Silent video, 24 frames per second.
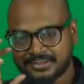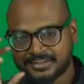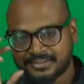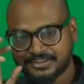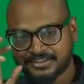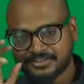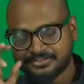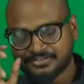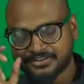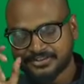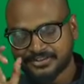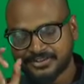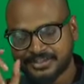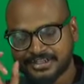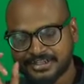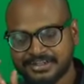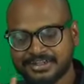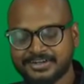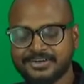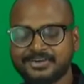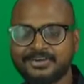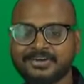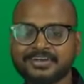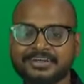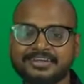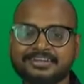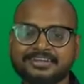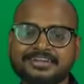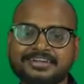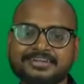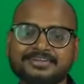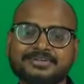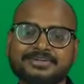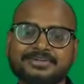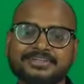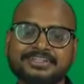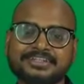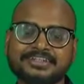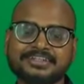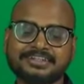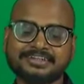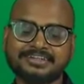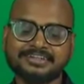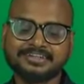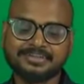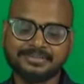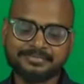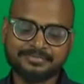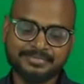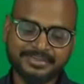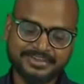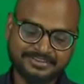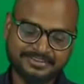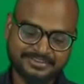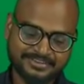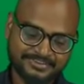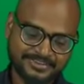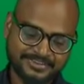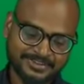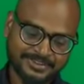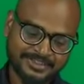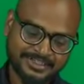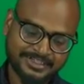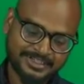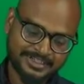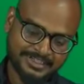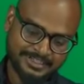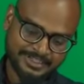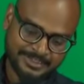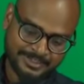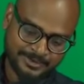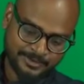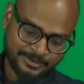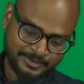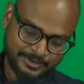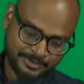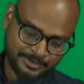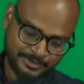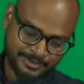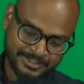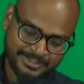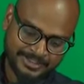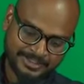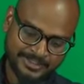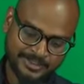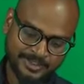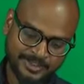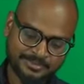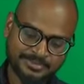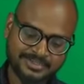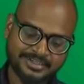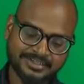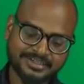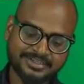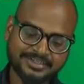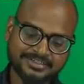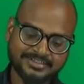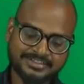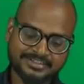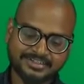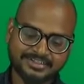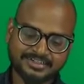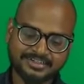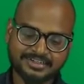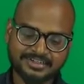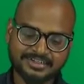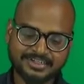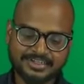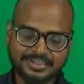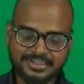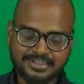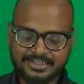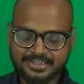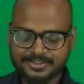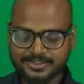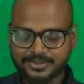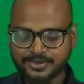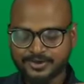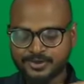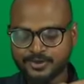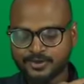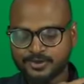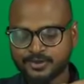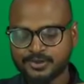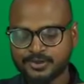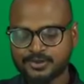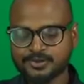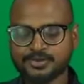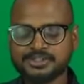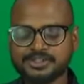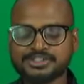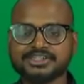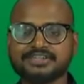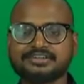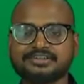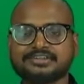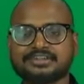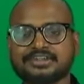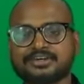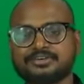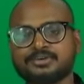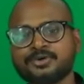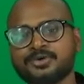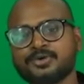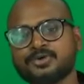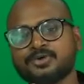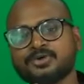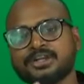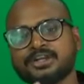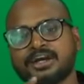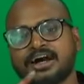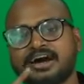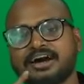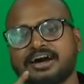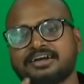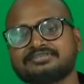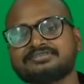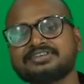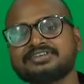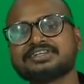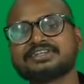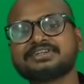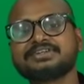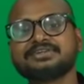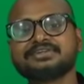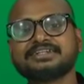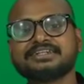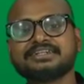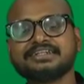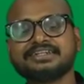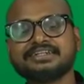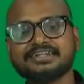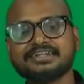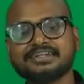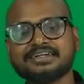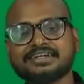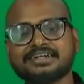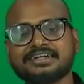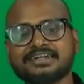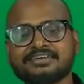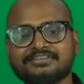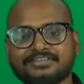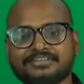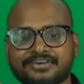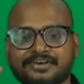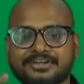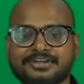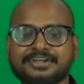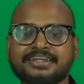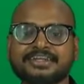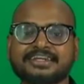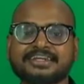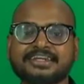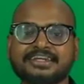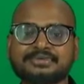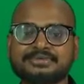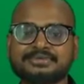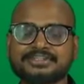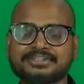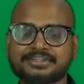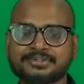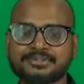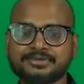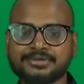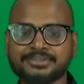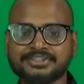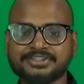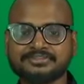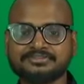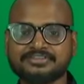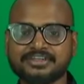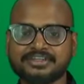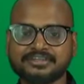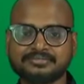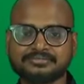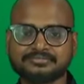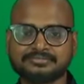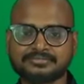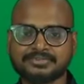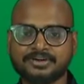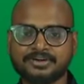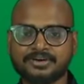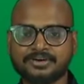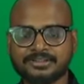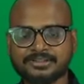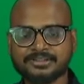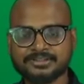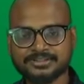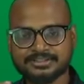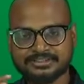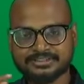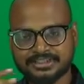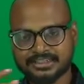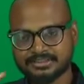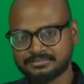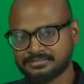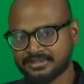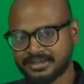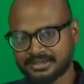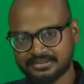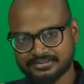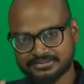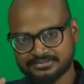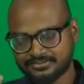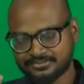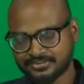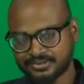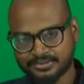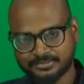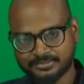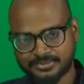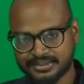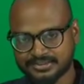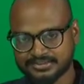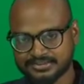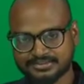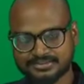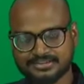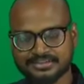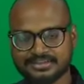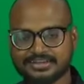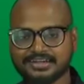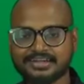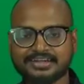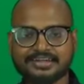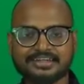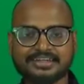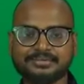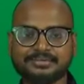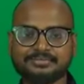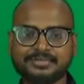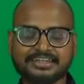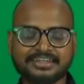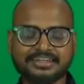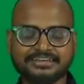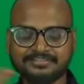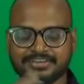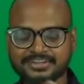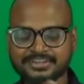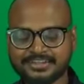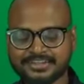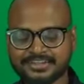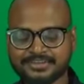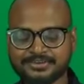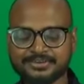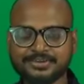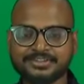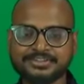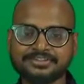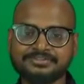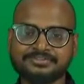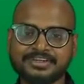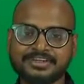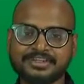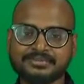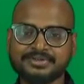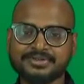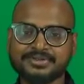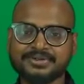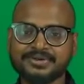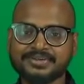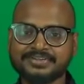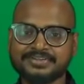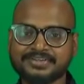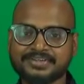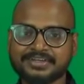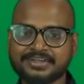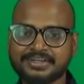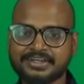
if you did wrong in that question means if you did in the, wrong in the nomenclature the whole question the whole hard work you did for organic chemistry goes in vain all those 10 marks 4 marks 10 everything goes in vain because